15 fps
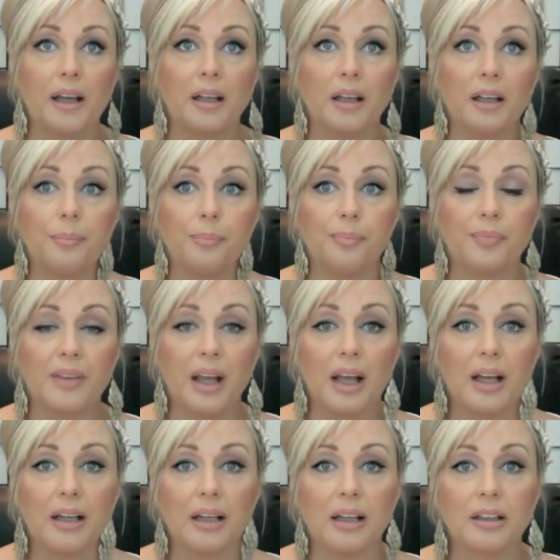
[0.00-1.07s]
um,
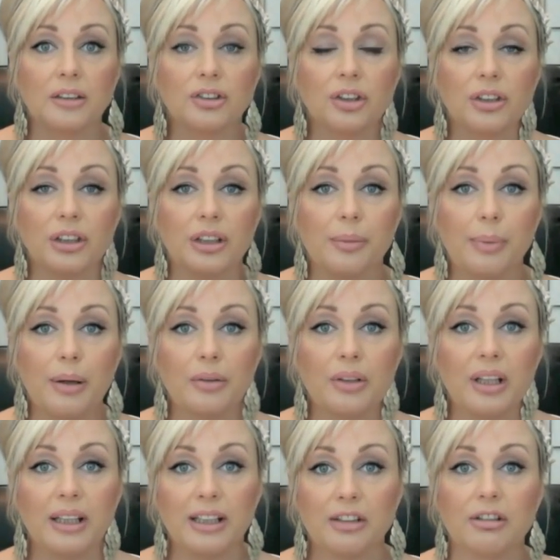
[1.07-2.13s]
talking about
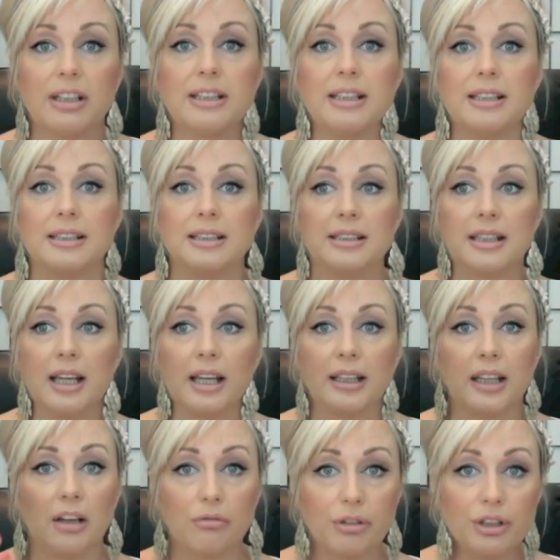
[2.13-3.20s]
the ingredients that
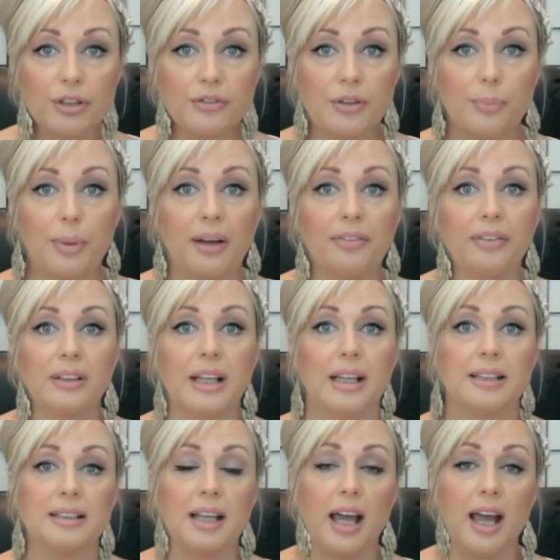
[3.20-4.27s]
get rid of the
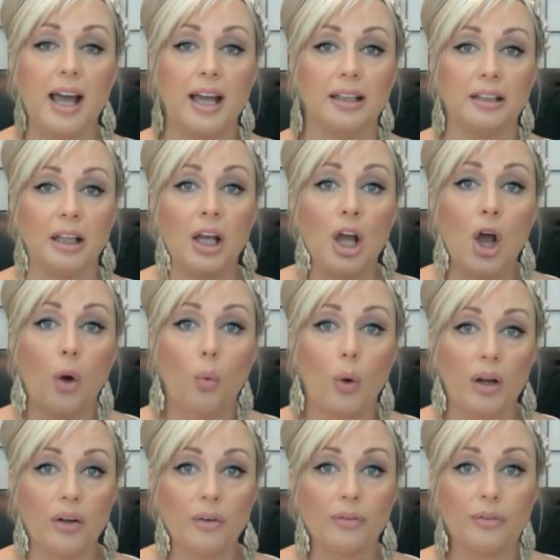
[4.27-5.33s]
puffiness, and
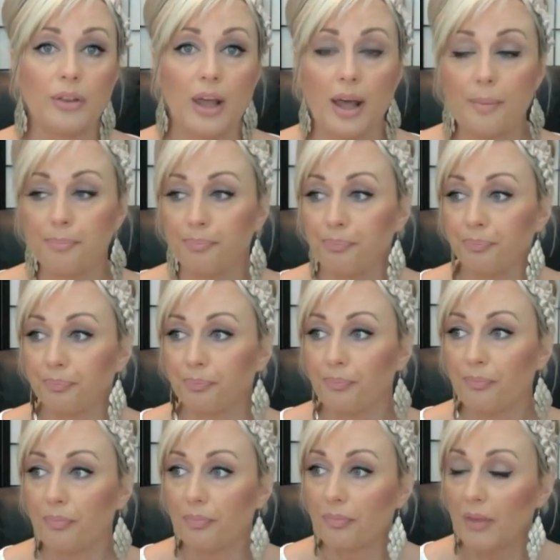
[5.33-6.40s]
one of them
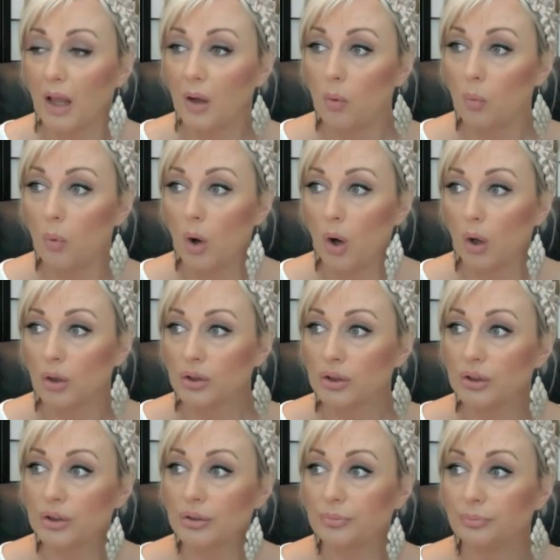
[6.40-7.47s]

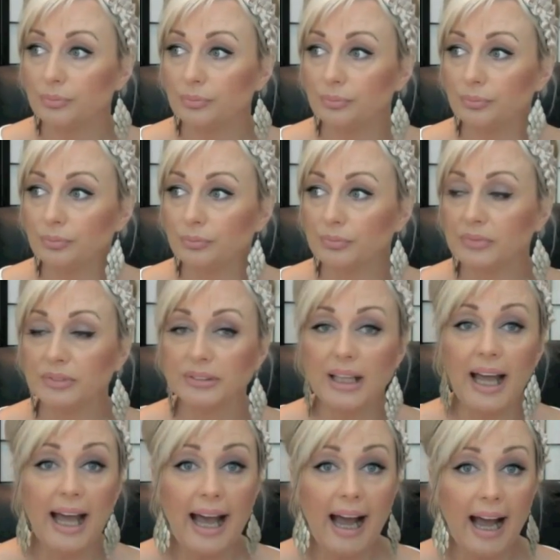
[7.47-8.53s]
was
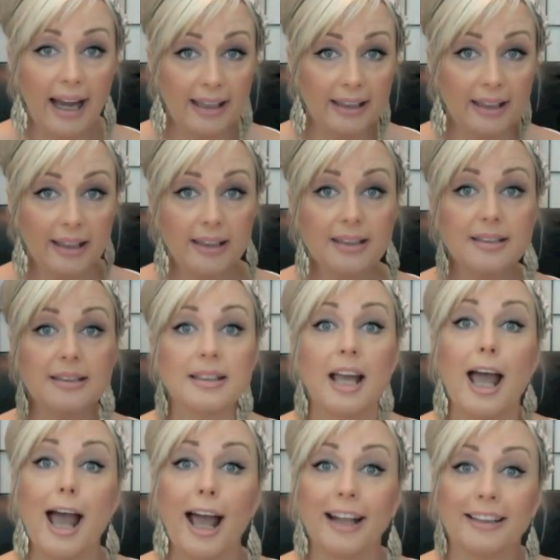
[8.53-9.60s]
eyeless
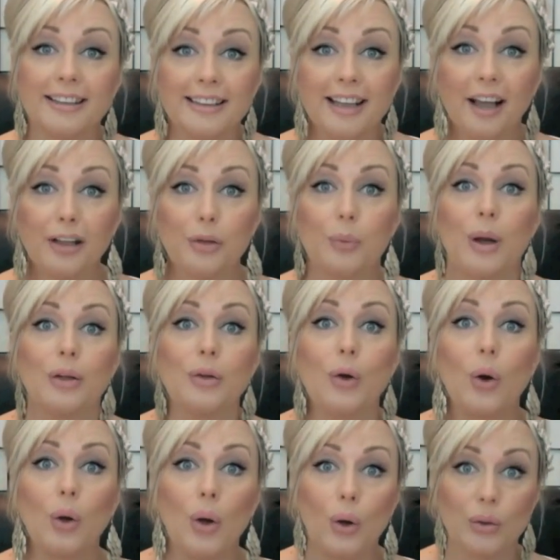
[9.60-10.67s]
and the other one
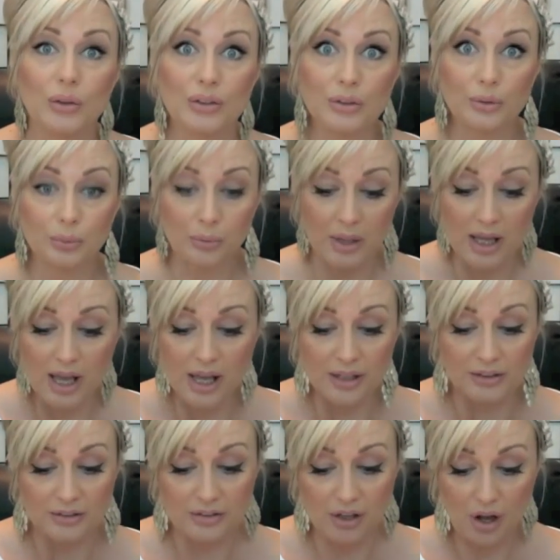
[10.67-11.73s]
Holoxyl.
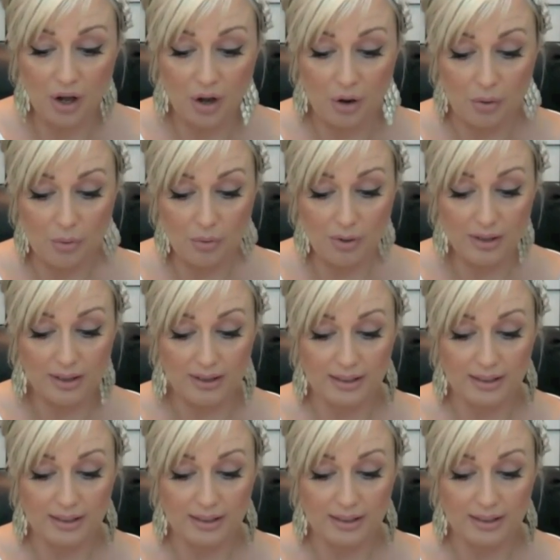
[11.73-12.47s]
So